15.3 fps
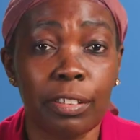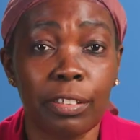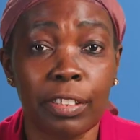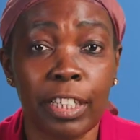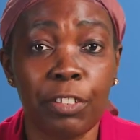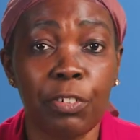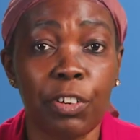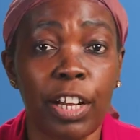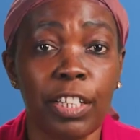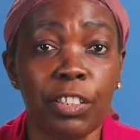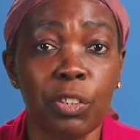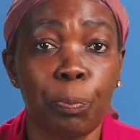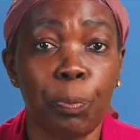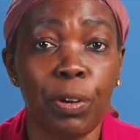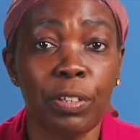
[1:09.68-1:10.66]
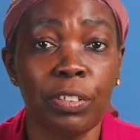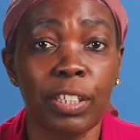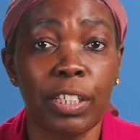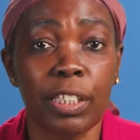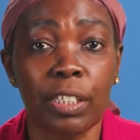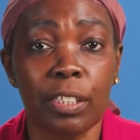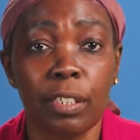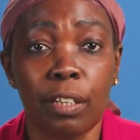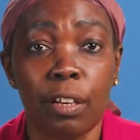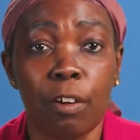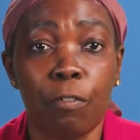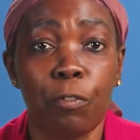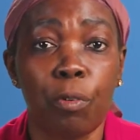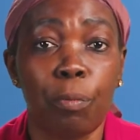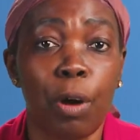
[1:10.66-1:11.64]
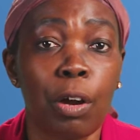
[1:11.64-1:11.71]
Central Council presidents
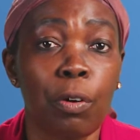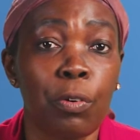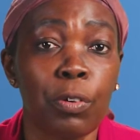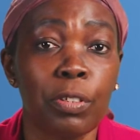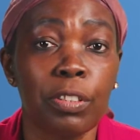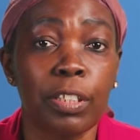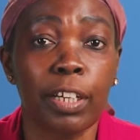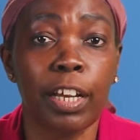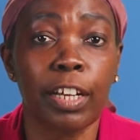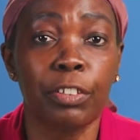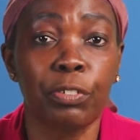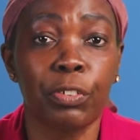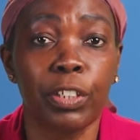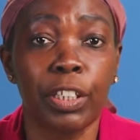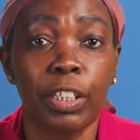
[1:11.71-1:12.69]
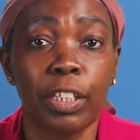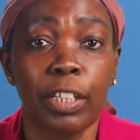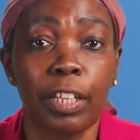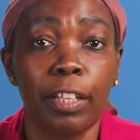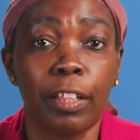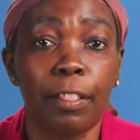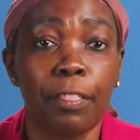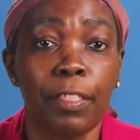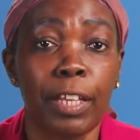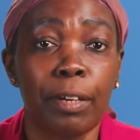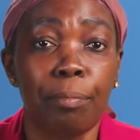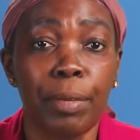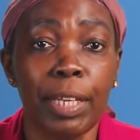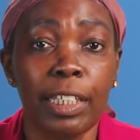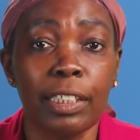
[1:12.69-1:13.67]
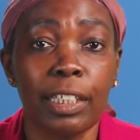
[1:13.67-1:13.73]
from across the country then
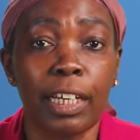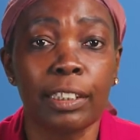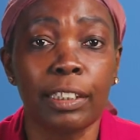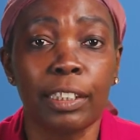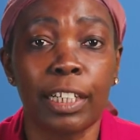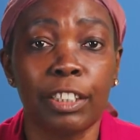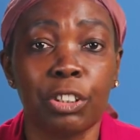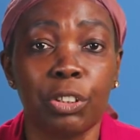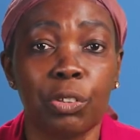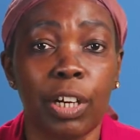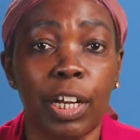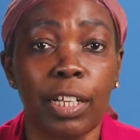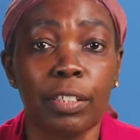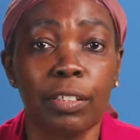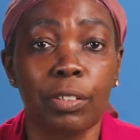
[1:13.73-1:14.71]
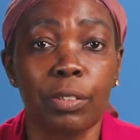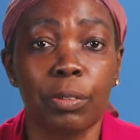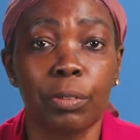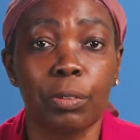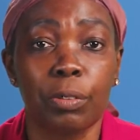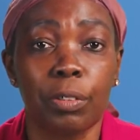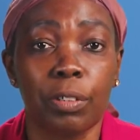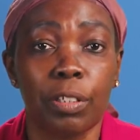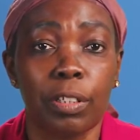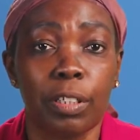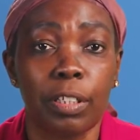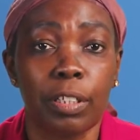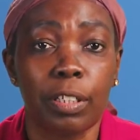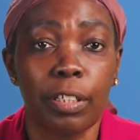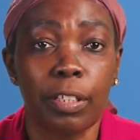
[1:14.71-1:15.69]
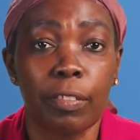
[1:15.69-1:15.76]
meet at a national council.
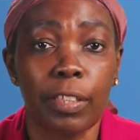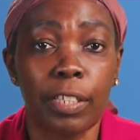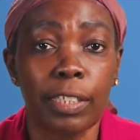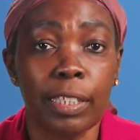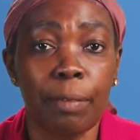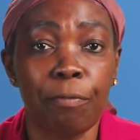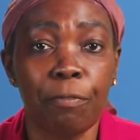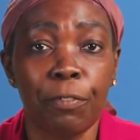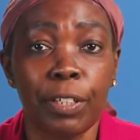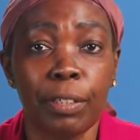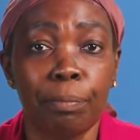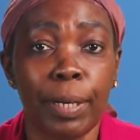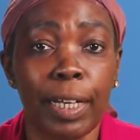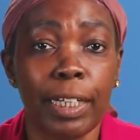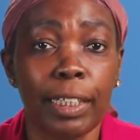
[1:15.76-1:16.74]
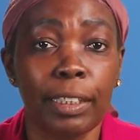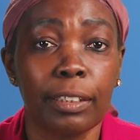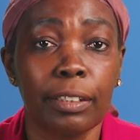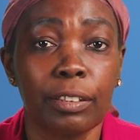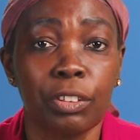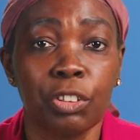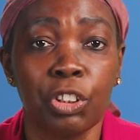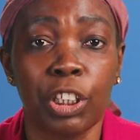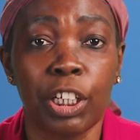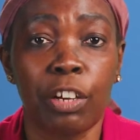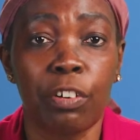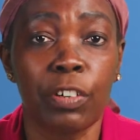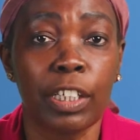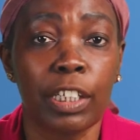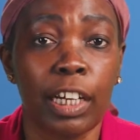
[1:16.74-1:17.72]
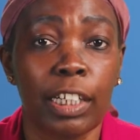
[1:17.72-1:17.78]
The same feedback,
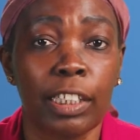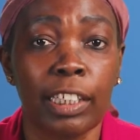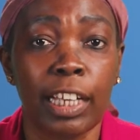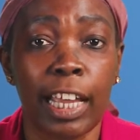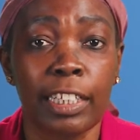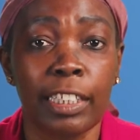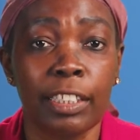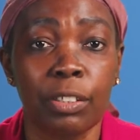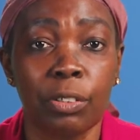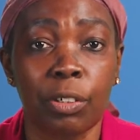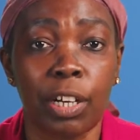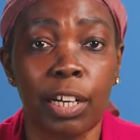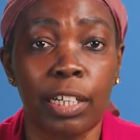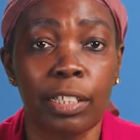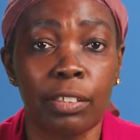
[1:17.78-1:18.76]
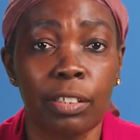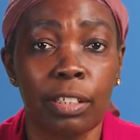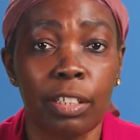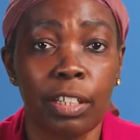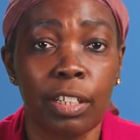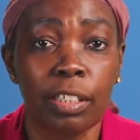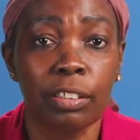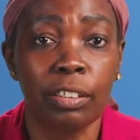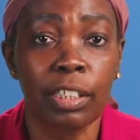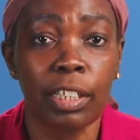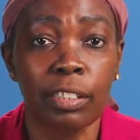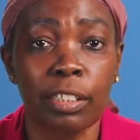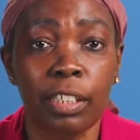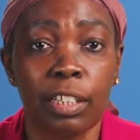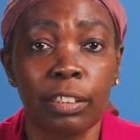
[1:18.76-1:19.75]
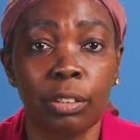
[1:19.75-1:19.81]
sharing, and guidance occurs
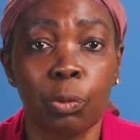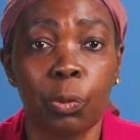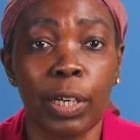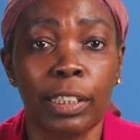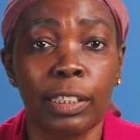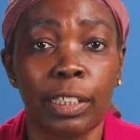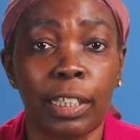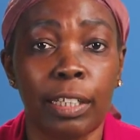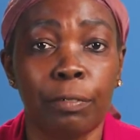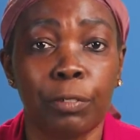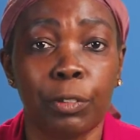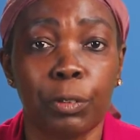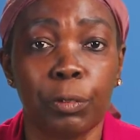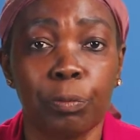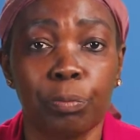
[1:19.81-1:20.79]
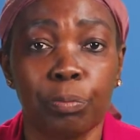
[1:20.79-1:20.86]
just at a wider level.